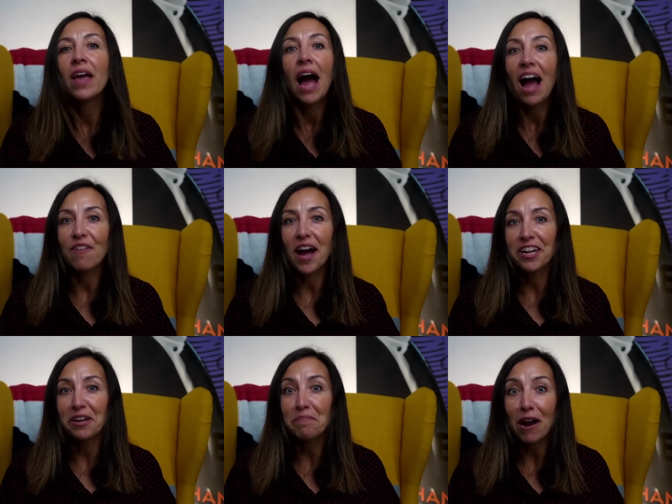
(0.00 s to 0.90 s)
I've had
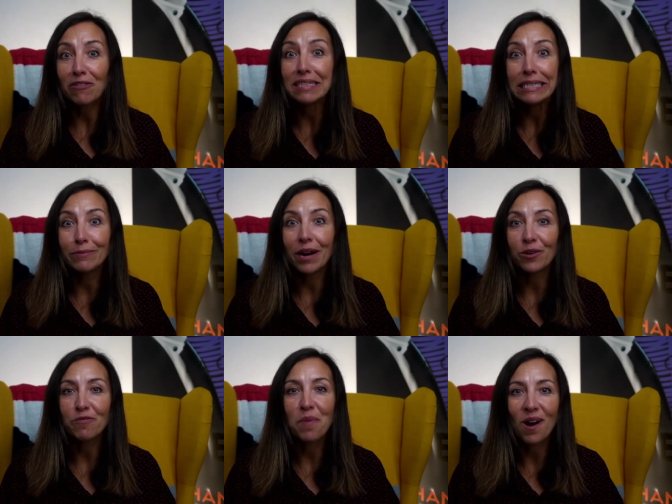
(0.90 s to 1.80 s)
an embarrassing amount
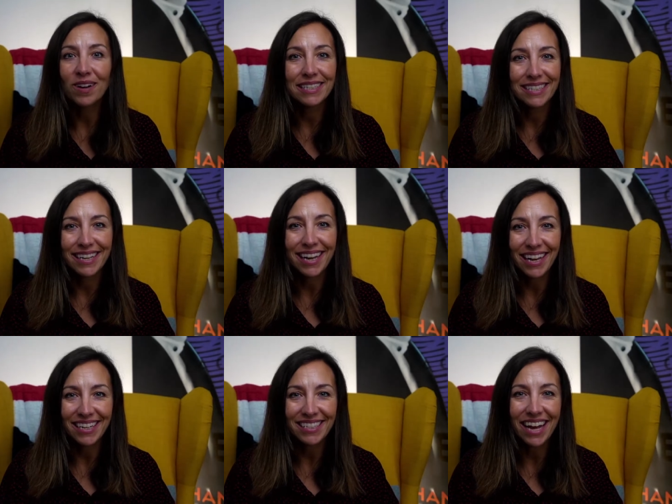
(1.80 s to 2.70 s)
of parking
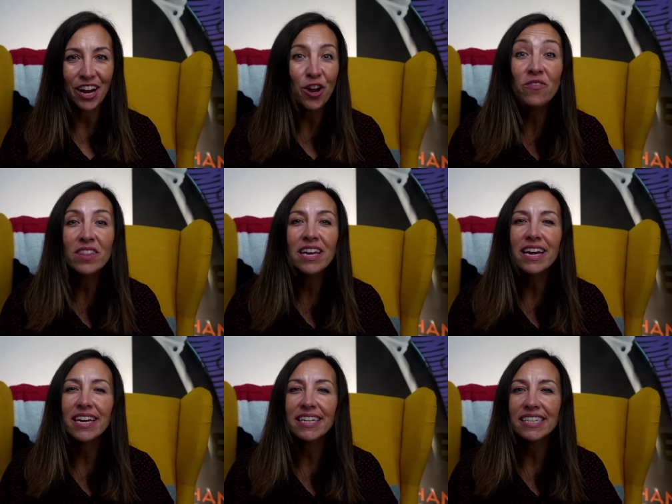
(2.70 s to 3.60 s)
tickets and over the
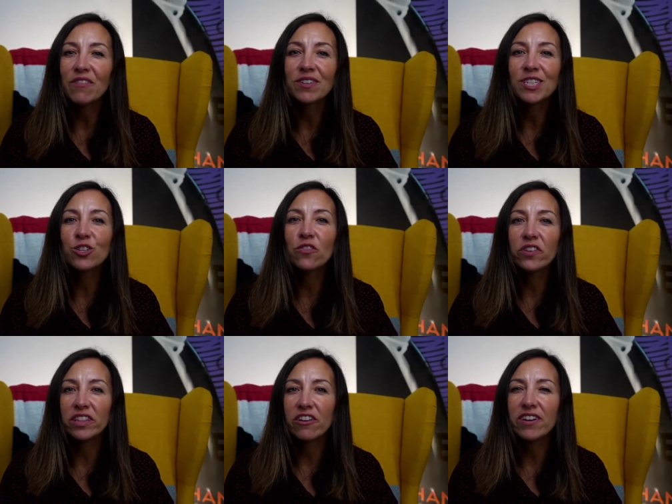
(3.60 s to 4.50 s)
years I've
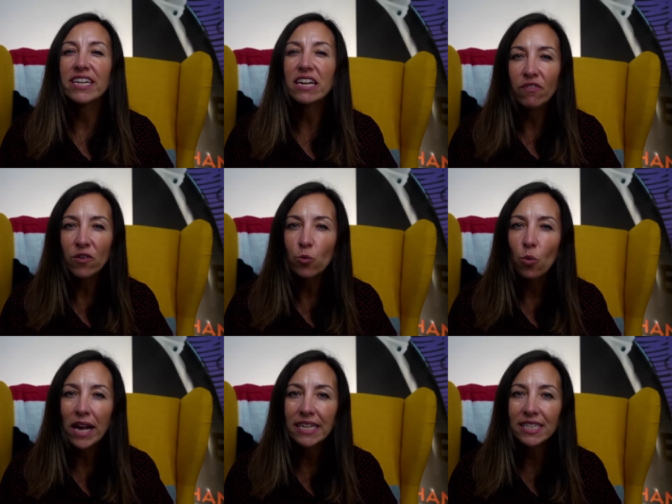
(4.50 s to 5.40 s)
discovered there are different
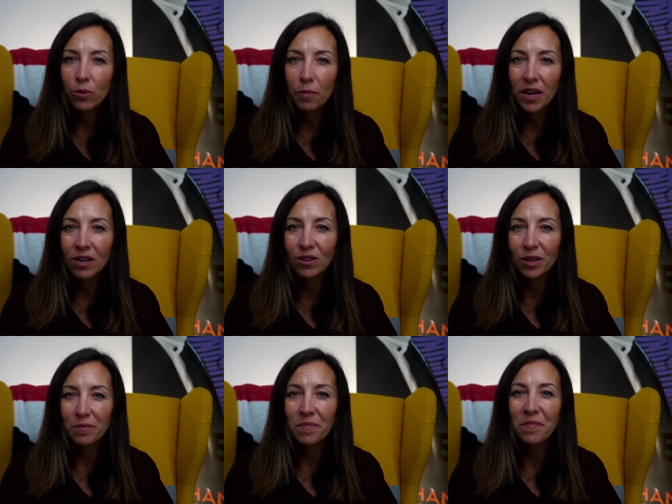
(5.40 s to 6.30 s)
ways to appeal
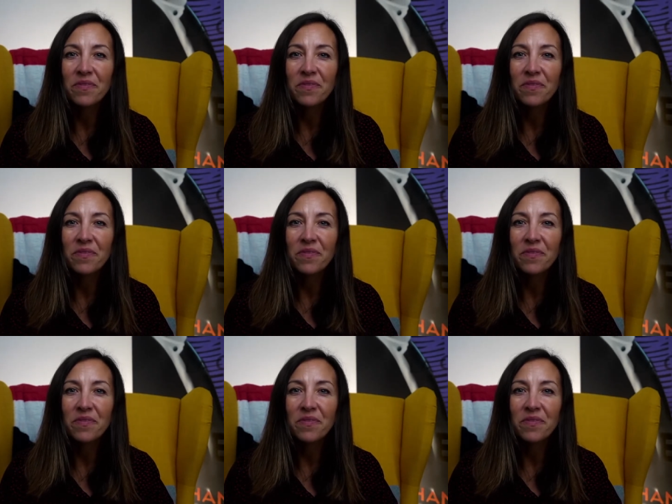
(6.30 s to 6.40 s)
them.